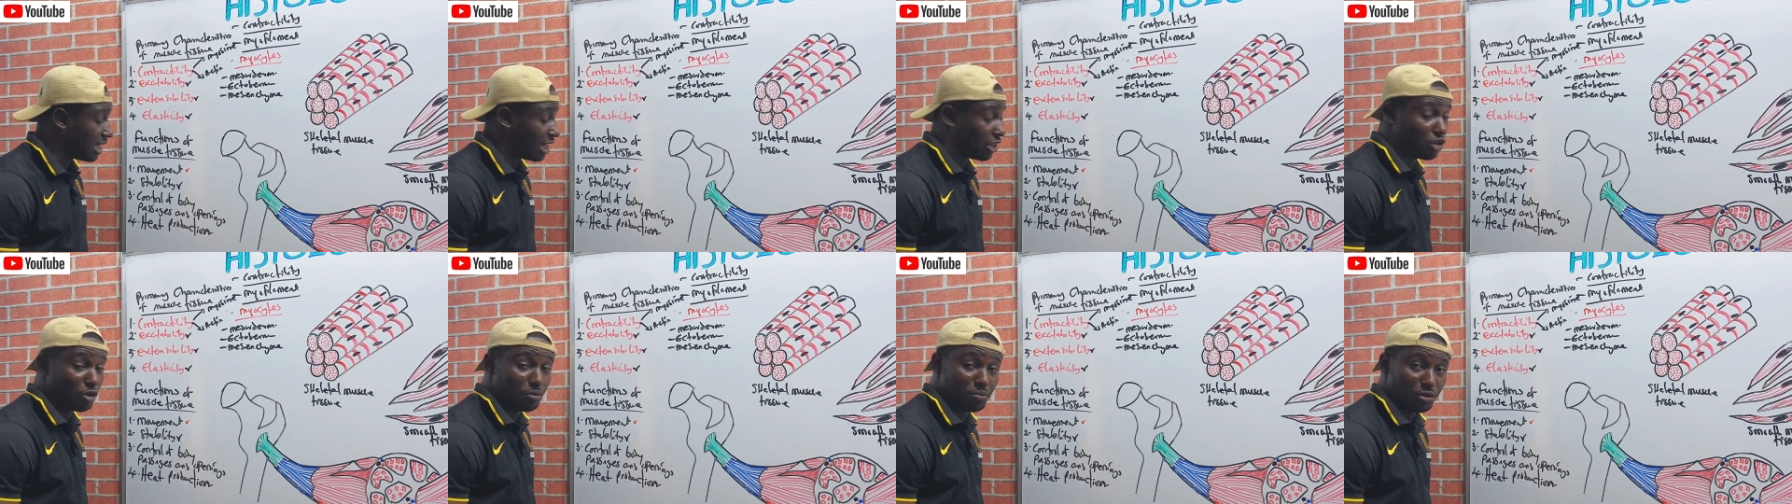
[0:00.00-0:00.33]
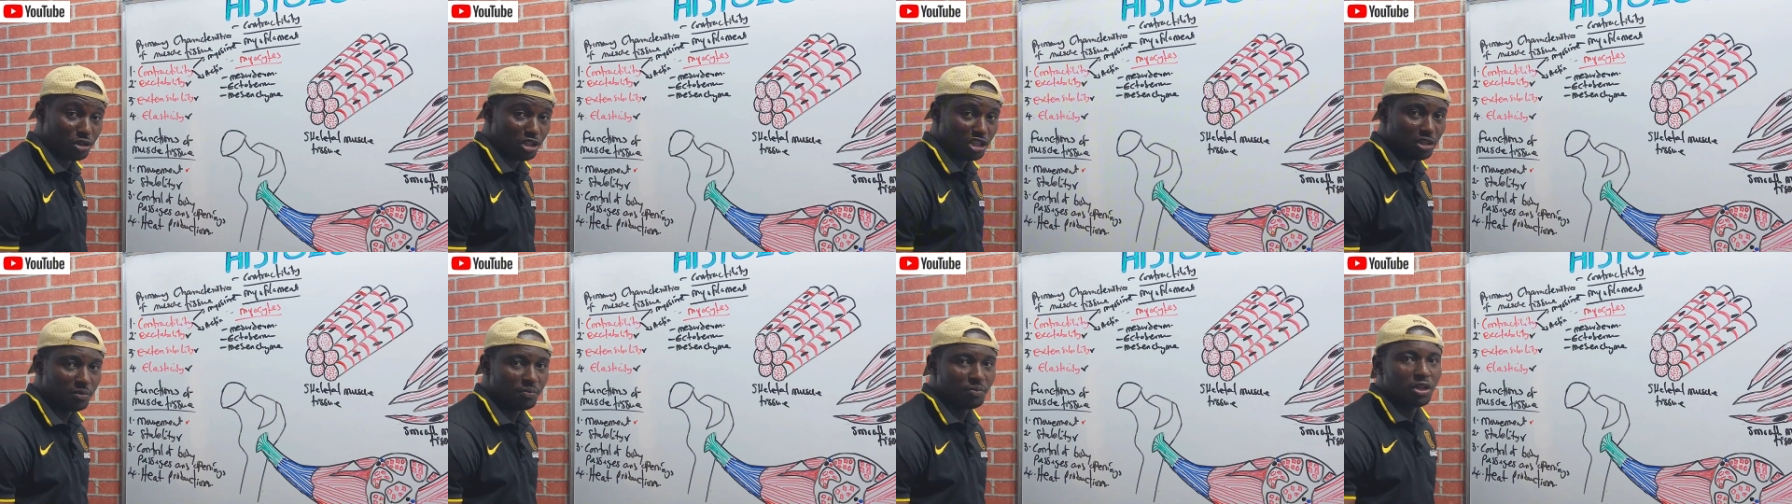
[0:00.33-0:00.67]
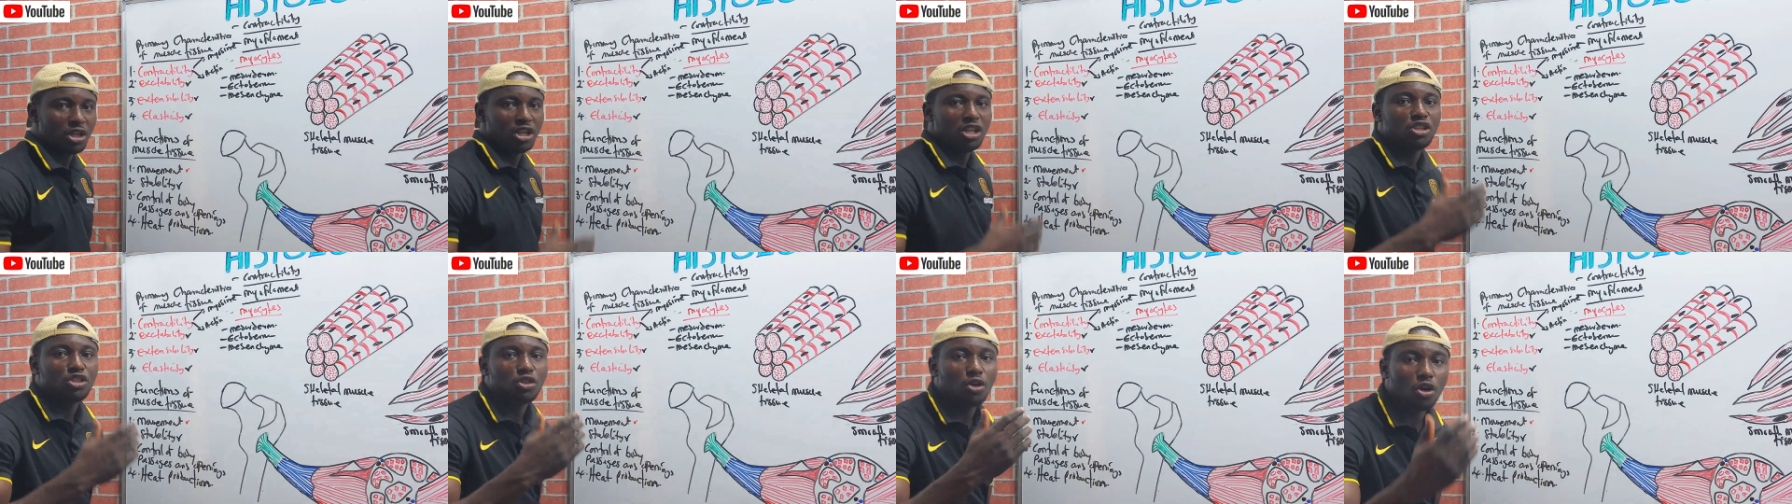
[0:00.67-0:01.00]
and opening.
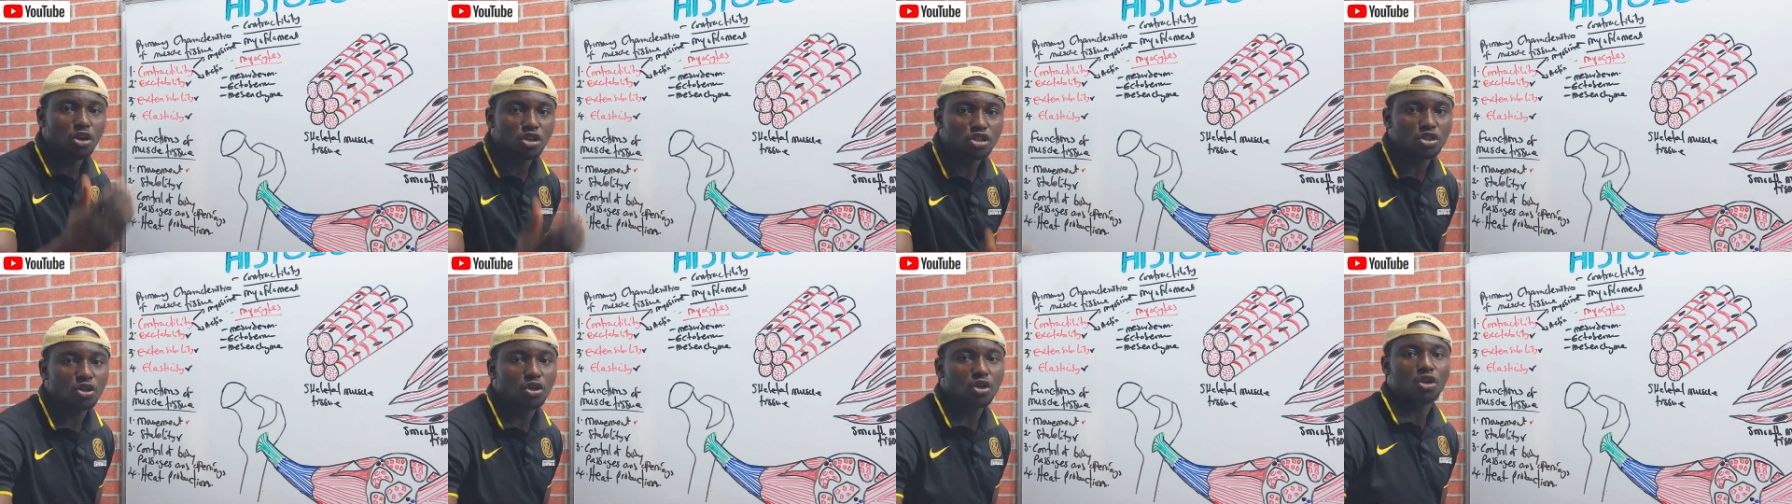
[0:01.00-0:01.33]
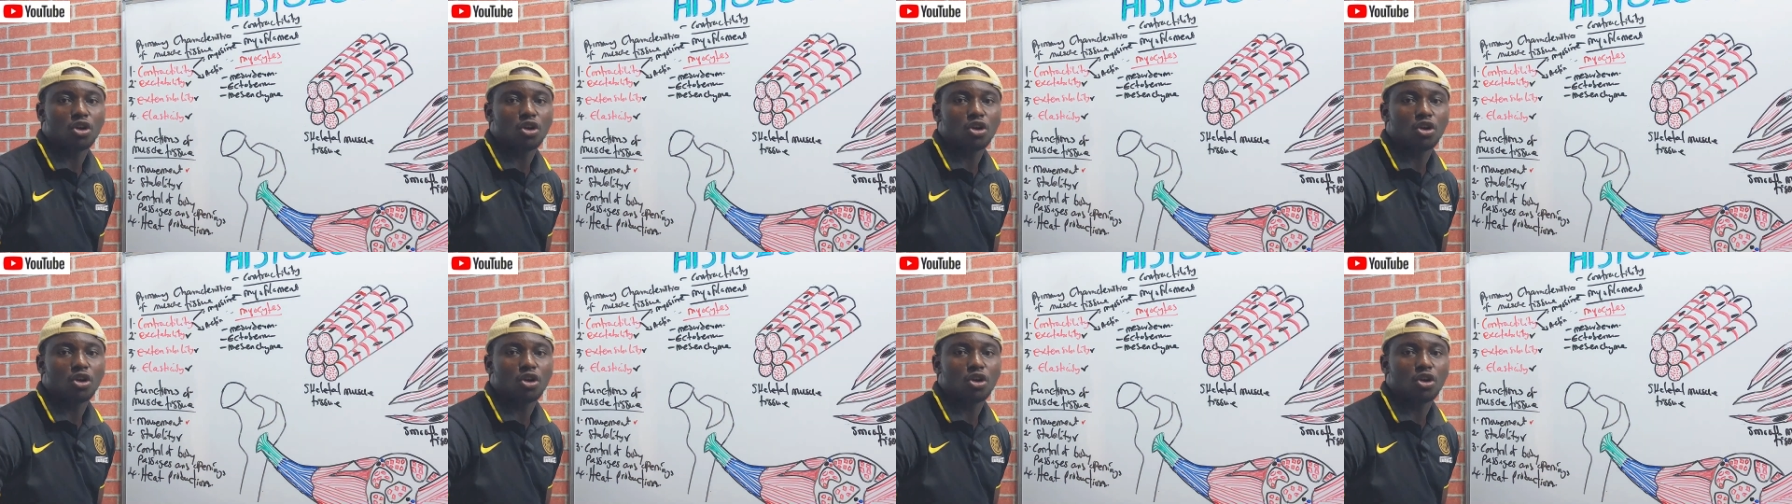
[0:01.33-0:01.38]
It also